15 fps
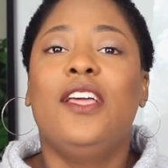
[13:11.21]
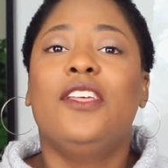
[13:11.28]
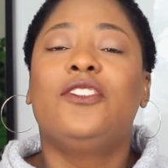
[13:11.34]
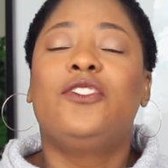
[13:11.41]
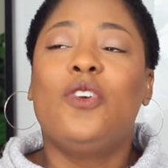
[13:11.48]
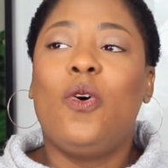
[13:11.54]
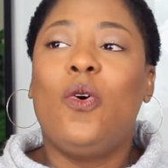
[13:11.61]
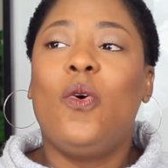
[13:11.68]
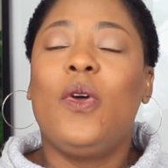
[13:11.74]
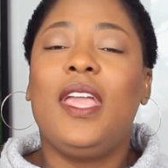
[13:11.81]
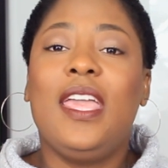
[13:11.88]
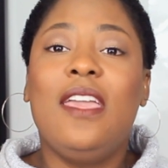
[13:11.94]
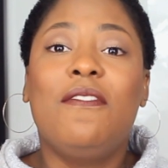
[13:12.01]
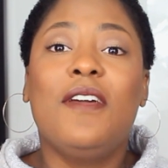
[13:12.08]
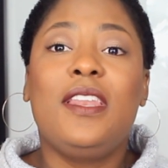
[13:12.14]
So
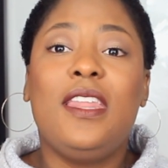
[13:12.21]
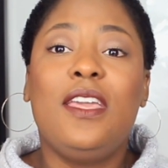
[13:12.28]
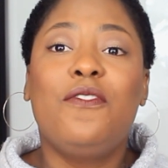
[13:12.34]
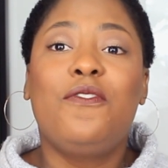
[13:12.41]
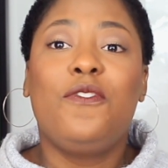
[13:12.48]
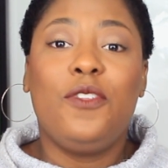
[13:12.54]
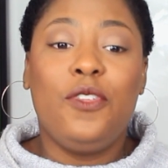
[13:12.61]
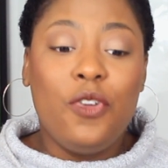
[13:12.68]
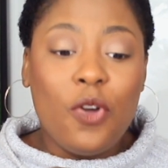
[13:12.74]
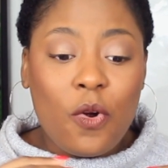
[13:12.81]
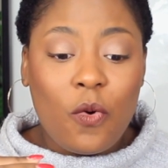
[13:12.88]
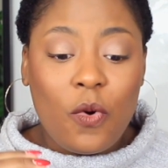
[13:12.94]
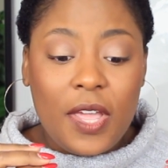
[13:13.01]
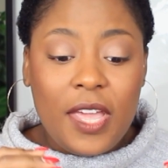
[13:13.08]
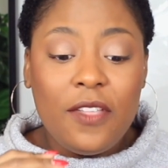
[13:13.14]
even if
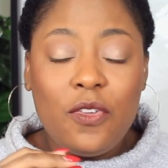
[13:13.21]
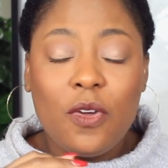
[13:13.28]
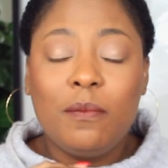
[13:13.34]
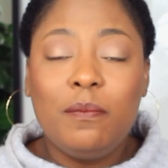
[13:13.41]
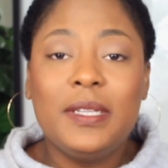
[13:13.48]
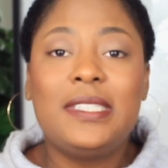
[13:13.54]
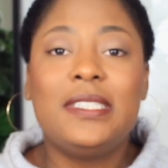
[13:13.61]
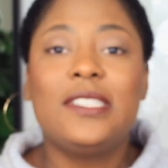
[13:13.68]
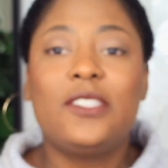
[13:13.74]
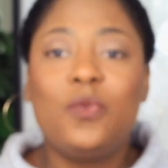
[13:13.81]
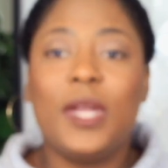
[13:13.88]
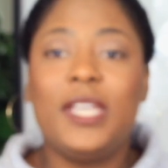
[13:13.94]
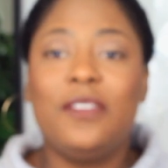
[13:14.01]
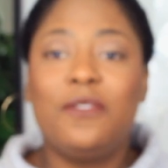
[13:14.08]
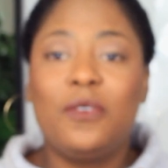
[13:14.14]
you're in your business
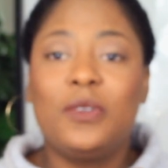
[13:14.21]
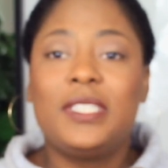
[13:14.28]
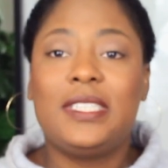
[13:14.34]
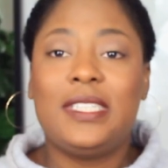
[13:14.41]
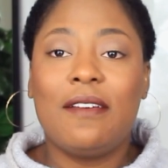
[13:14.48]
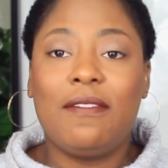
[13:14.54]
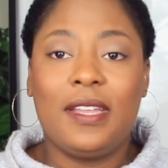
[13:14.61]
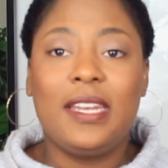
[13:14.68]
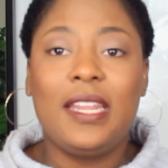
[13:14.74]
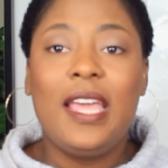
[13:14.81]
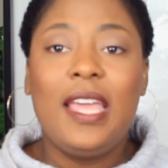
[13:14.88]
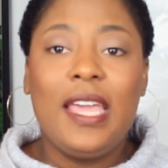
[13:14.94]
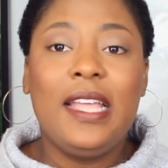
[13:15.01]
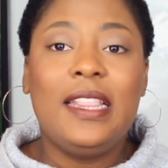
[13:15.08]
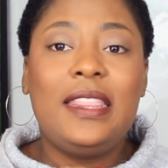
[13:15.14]
24/7,
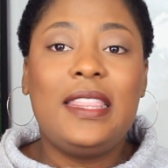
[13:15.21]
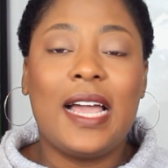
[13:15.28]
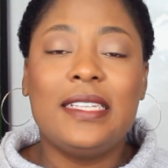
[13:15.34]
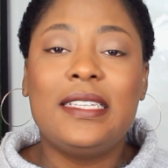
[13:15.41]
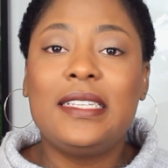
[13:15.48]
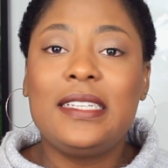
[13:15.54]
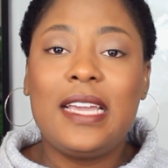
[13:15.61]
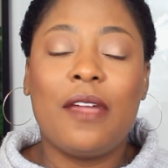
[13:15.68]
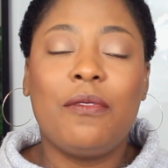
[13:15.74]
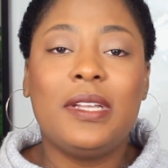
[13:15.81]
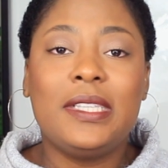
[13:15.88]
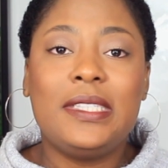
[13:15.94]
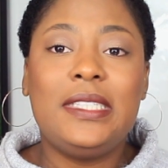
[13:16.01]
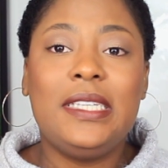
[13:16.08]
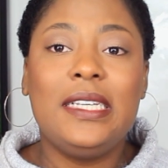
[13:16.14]
it doesn't
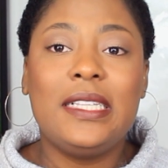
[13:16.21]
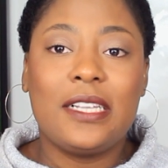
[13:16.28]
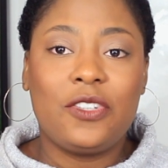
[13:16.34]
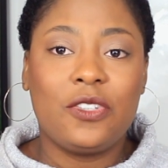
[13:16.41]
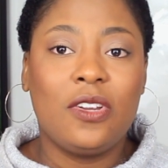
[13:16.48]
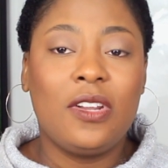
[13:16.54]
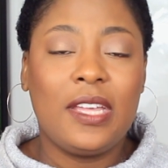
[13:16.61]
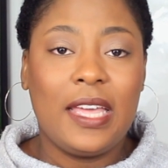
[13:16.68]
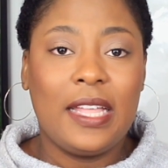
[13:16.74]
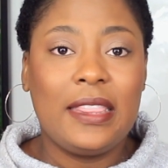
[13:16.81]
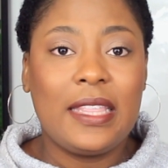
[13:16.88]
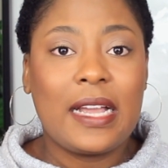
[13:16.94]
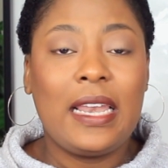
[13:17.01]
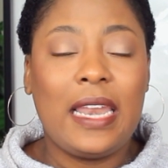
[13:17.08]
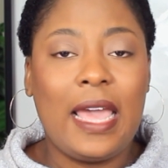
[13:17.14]
guarantee that you're going to get
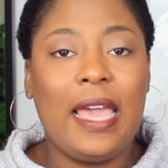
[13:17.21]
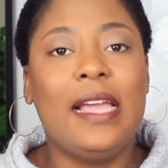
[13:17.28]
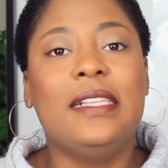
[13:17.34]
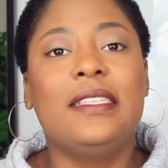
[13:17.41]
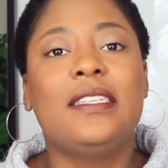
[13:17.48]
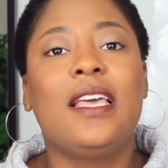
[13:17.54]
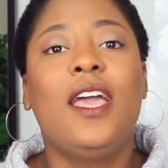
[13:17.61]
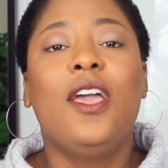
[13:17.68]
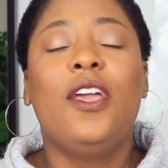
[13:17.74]
the clients.